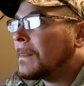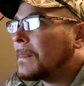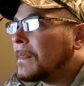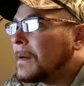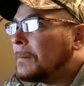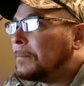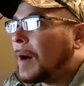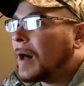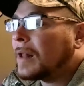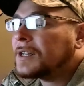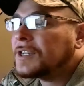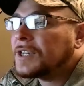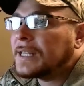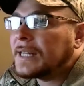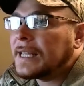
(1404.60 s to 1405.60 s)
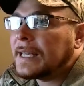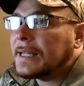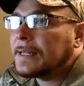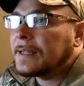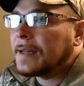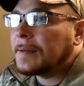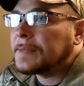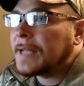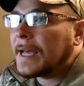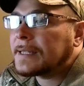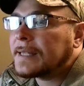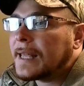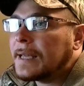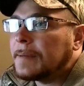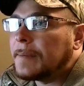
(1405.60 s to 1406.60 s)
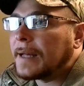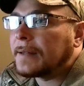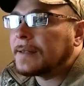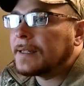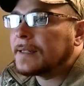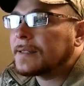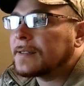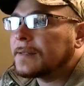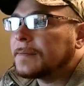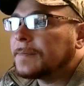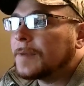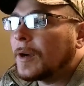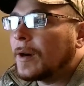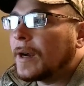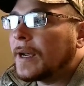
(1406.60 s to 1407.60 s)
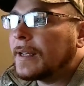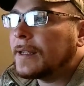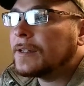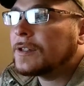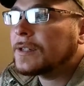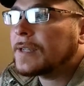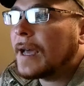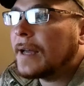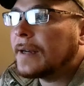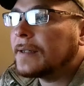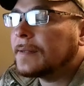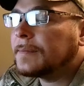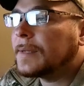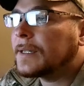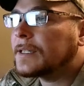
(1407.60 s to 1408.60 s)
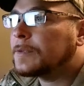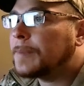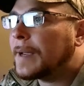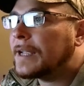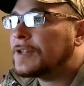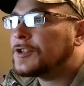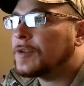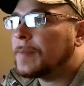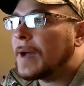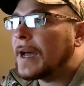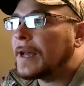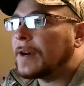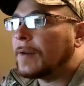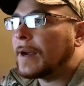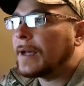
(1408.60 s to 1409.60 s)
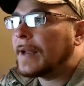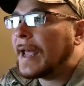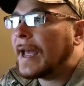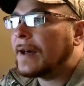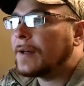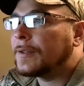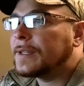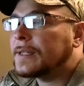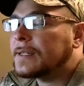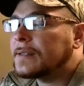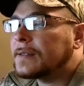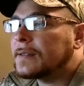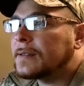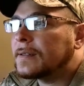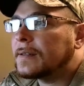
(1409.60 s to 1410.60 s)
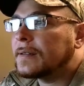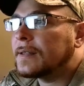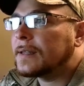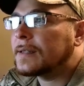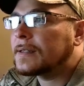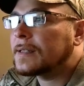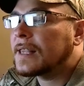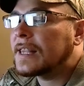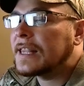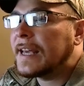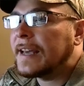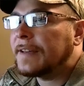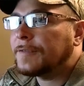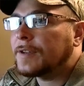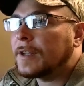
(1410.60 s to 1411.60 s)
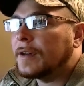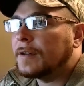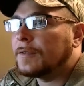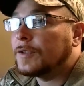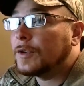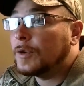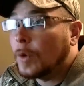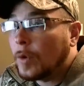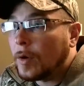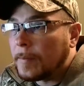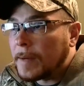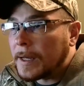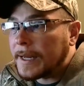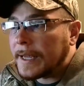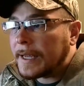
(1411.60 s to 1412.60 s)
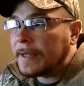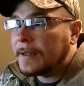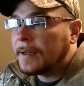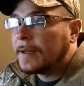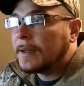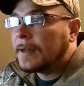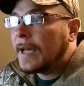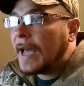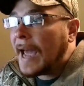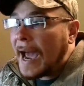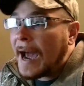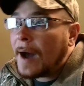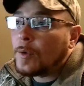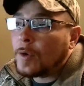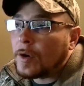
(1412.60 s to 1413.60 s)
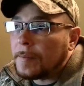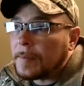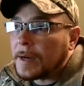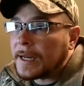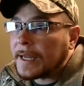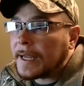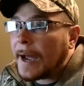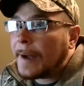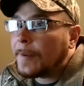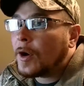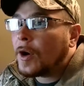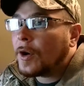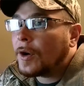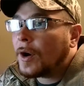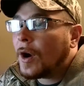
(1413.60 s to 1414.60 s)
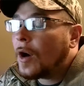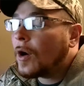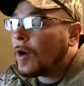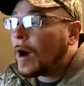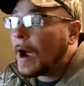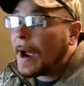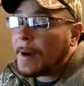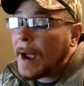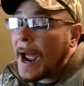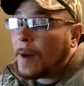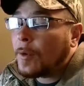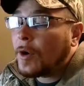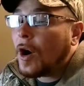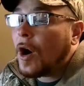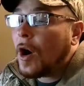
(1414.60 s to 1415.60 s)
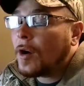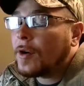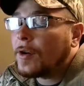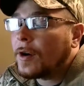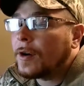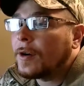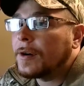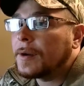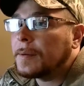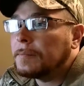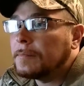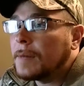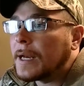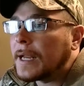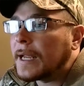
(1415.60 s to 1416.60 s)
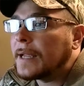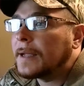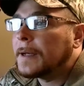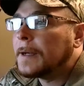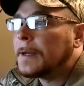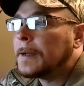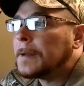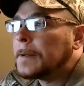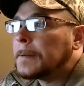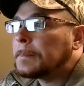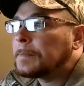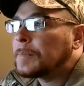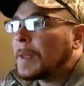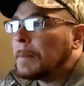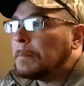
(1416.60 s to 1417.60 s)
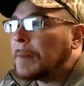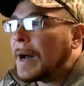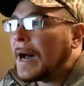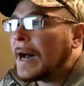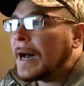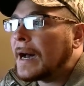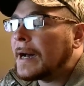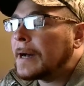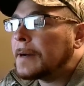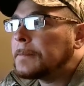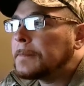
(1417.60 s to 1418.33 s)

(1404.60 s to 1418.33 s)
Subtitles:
abolishing the income tax. Think about this, all right? And just kind of expand your mind around how this theft of your money, our hard-earned money, by